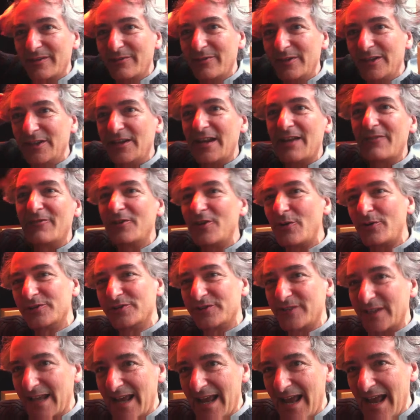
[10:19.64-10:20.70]
you never know
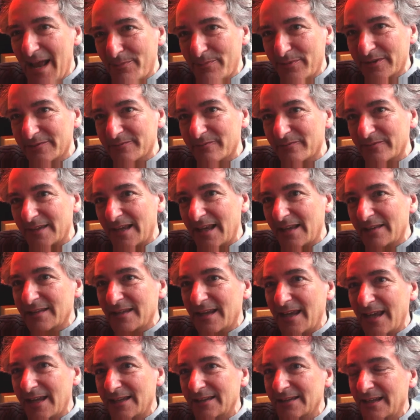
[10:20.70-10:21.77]
what's going to happen,
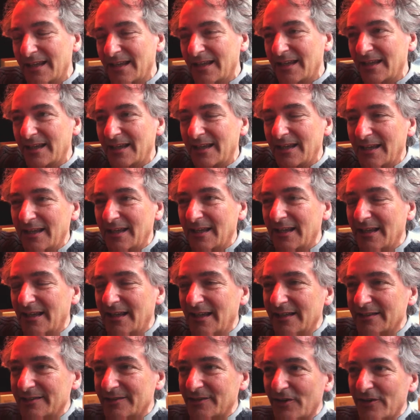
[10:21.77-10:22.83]
and
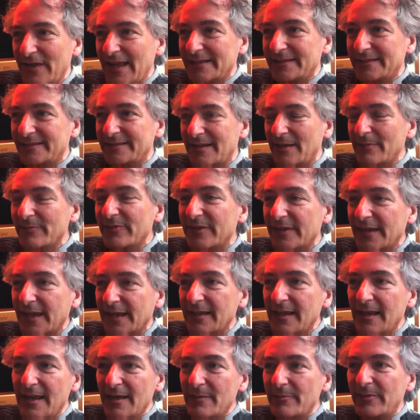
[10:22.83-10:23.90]
so that's
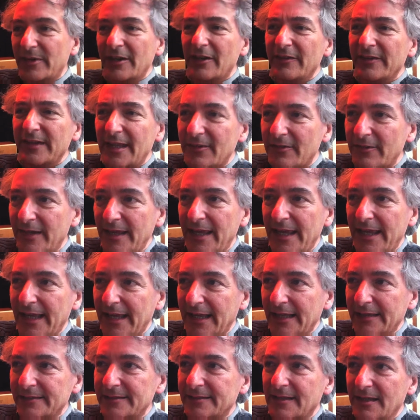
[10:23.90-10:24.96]
something. But on the other
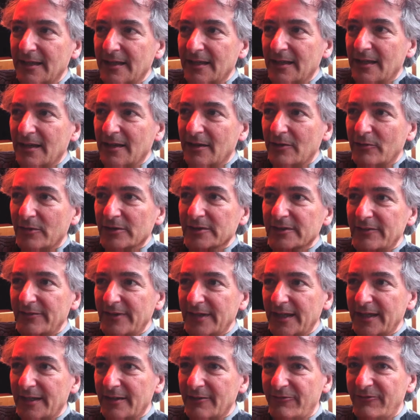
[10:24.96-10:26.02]
hand, we're
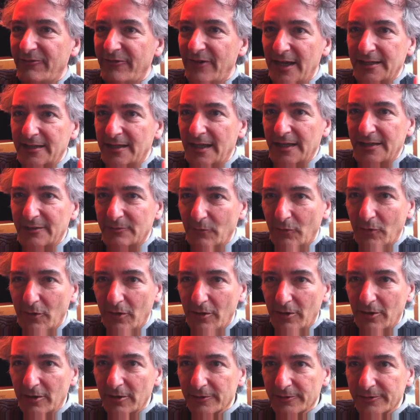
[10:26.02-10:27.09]
living in a finite
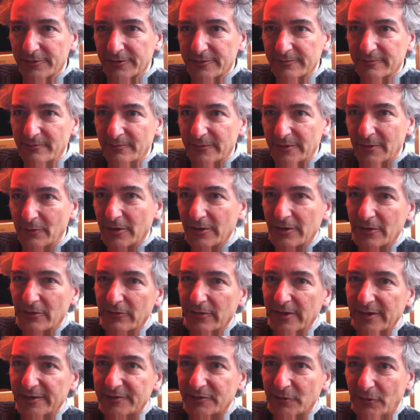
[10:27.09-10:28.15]
world where the
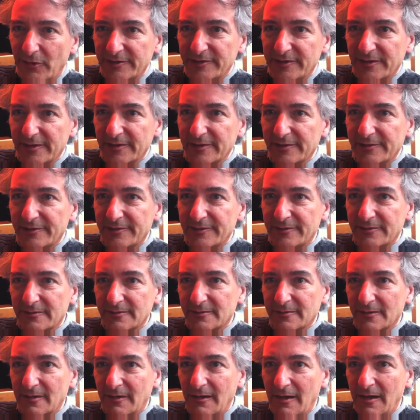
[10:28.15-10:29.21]
resources
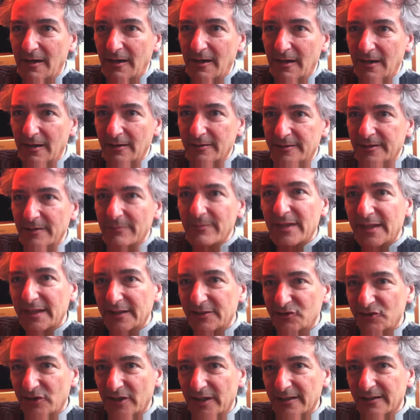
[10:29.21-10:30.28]
are
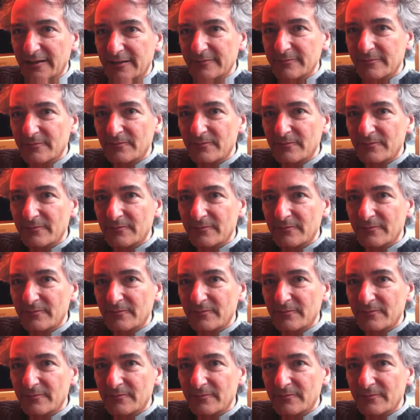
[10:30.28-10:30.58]
diminishing,